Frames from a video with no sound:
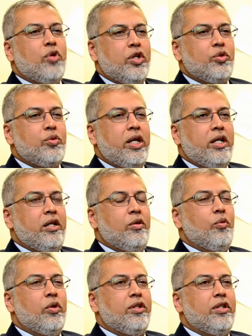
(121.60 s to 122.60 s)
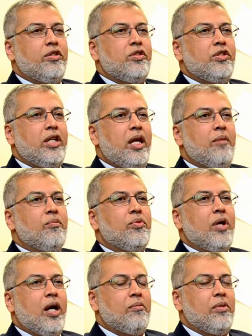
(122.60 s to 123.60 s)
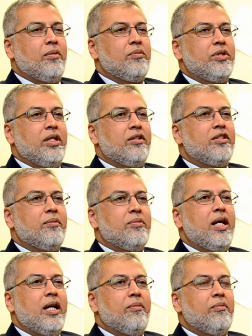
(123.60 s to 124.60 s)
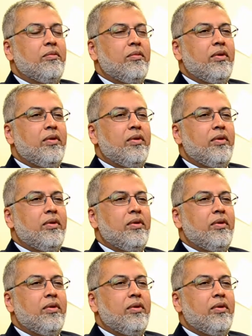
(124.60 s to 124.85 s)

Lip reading: frustrated with the same problems that sometimes